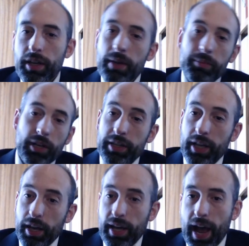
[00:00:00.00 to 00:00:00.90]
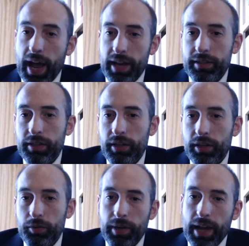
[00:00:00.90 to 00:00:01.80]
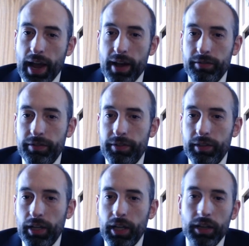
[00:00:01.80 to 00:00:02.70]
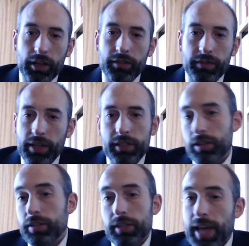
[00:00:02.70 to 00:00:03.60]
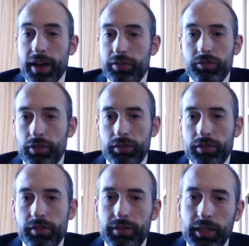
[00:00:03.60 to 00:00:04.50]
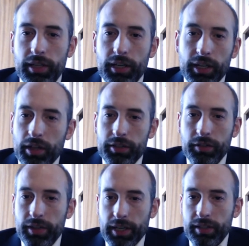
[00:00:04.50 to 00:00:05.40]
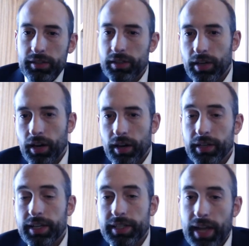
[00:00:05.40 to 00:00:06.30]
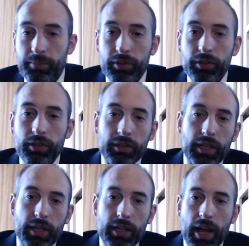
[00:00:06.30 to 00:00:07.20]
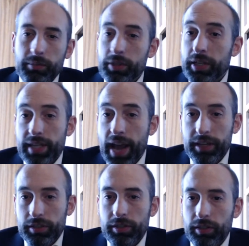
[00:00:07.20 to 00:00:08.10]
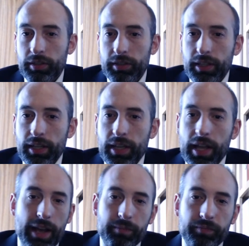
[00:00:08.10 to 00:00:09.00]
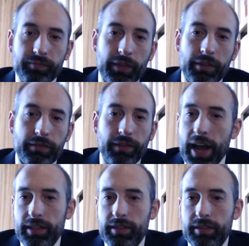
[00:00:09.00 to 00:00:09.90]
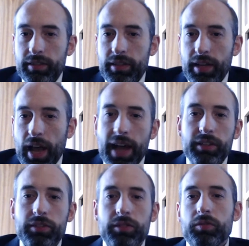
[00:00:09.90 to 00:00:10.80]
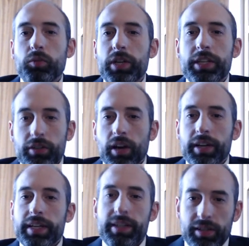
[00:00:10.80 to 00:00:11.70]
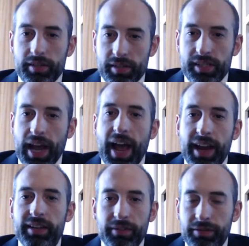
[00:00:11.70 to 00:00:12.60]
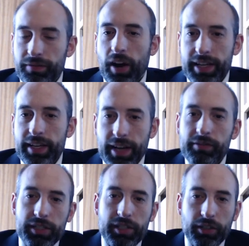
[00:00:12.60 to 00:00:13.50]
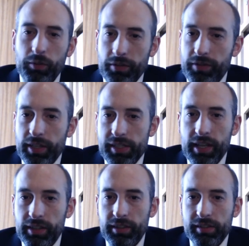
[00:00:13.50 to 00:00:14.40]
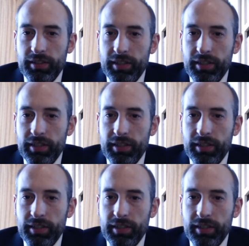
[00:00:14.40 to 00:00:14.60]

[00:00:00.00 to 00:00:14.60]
But on the other hand, we have a lot of things that are just house rules, a lot of things that are temporal and um, contextual. Um, the fact, and we do not need to stand and fight on every single one of these hills